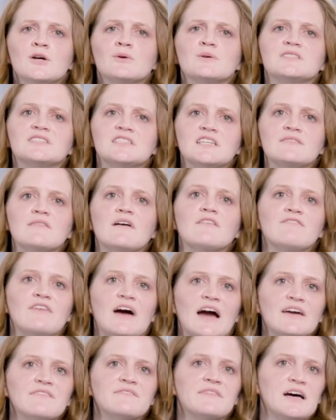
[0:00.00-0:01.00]
receive a
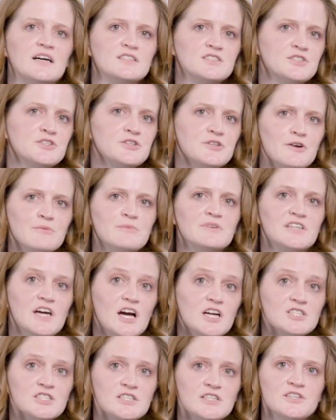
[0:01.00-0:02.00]
5,000 euro
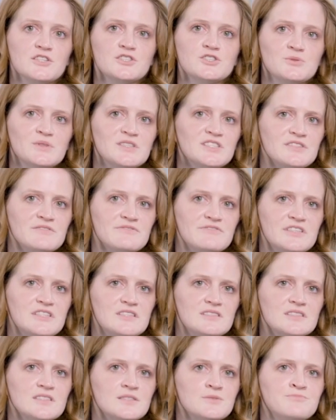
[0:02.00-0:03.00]
reduction on the tuition
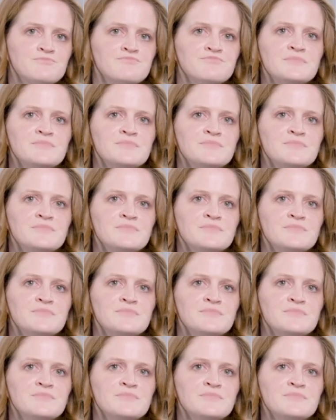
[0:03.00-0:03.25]
fees.